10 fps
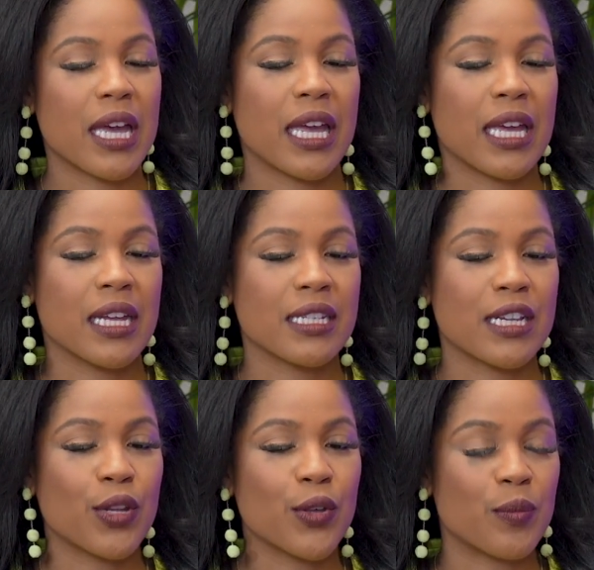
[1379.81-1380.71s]
and
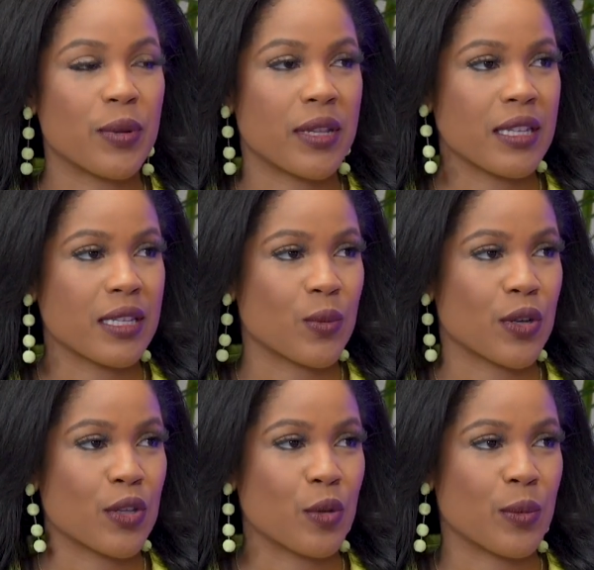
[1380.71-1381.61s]
I know you've been in this
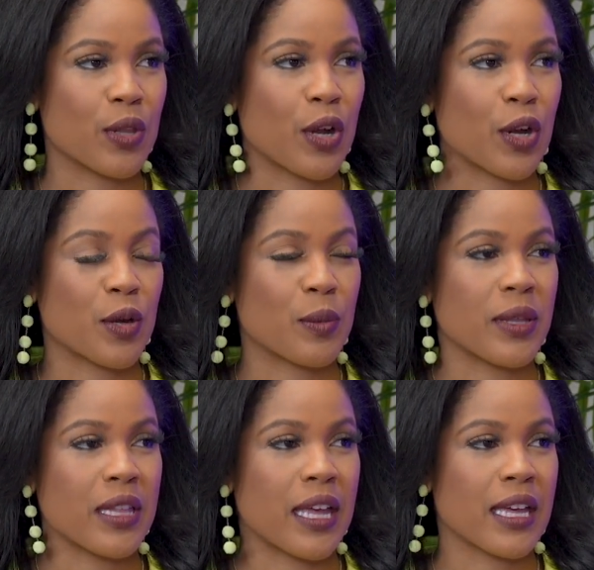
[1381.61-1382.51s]
work a little bit longer,
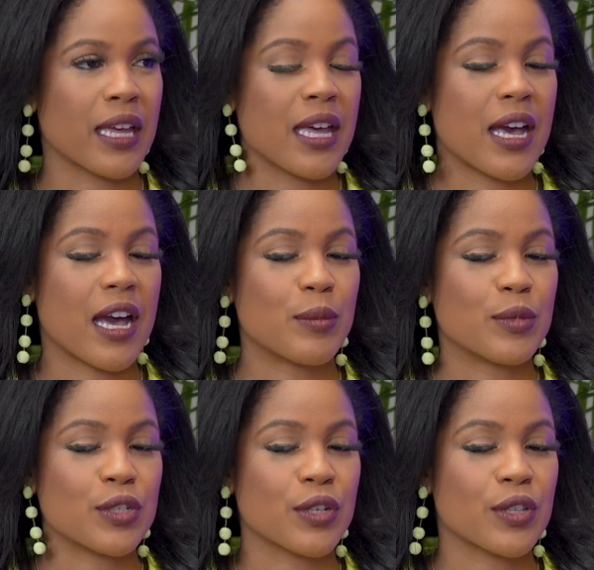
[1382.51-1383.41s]
but like I'm
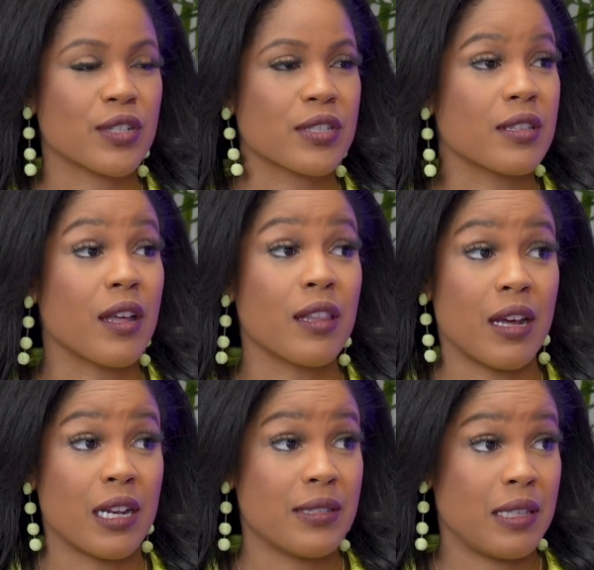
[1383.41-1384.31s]
sure there's a
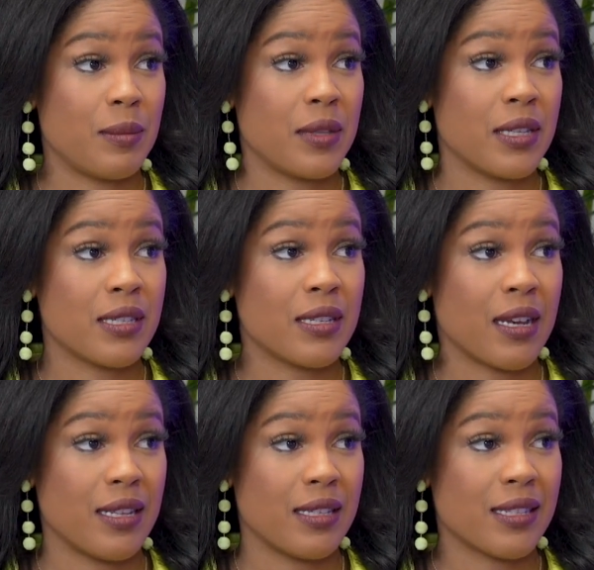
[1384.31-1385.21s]
lot of sleepless
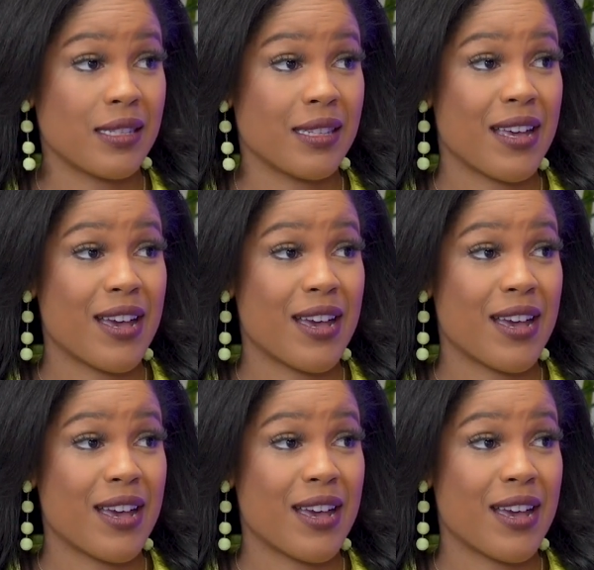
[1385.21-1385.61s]
nights,